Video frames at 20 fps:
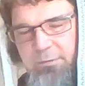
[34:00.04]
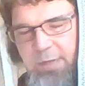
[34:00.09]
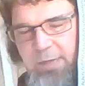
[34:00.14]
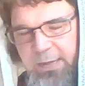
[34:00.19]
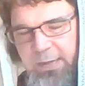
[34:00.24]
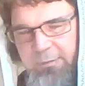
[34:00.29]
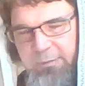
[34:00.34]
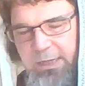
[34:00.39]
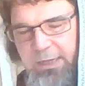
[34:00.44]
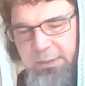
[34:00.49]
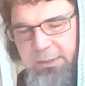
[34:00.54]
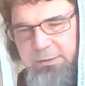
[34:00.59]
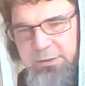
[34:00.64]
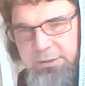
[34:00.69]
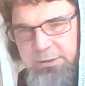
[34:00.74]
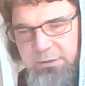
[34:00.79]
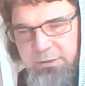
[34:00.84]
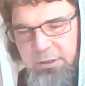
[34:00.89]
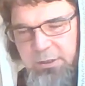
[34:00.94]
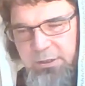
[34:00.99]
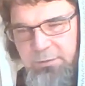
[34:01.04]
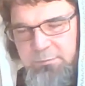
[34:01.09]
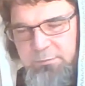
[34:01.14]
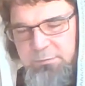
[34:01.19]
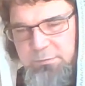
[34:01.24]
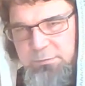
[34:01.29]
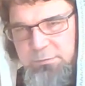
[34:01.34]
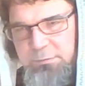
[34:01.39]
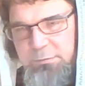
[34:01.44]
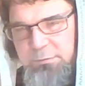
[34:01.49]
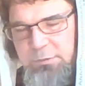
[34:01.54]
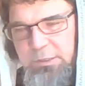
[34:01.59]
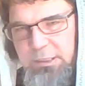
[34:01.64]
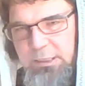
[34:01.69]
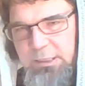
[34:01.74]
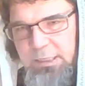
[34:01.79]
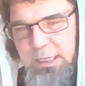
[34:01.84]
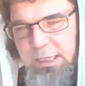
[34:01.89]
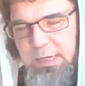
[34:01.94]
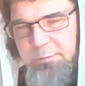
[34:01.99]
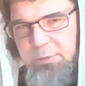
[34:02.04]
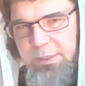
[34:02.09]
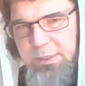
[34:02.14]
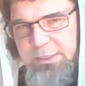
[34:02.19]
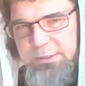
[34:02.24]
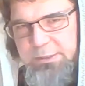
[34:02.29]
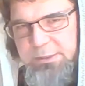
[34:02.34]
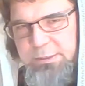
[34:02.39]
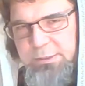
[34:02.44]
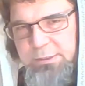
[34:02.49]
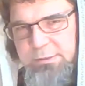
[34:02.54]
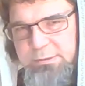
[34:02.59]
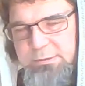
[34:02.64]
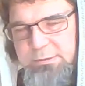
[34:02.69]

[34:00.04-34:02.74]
Amen. Shalom. God bless you.